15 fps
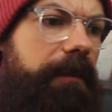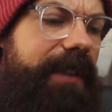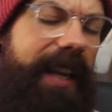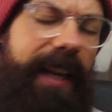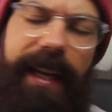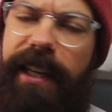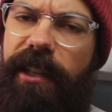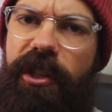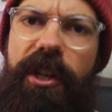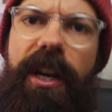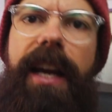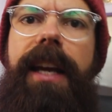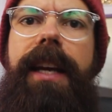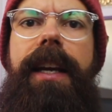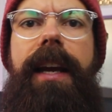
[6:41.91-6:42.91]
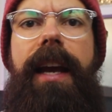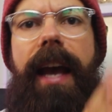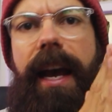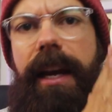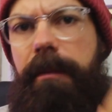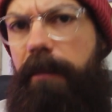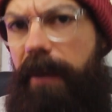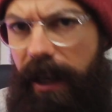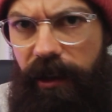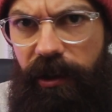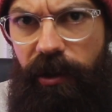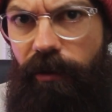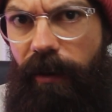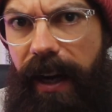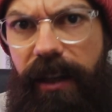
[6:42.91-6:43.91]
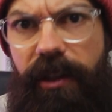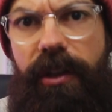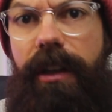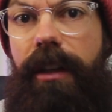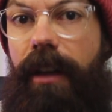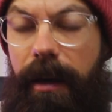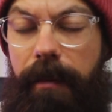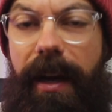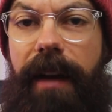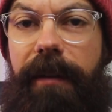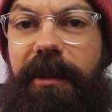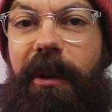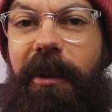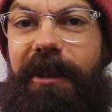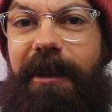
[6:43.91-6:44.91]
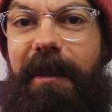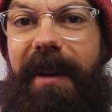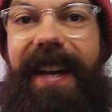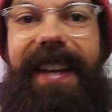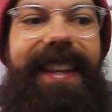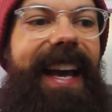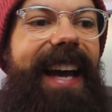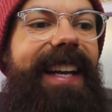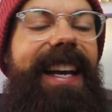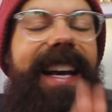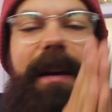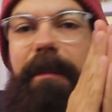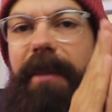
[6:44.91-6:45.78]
teaching, administration, I may have talked about that,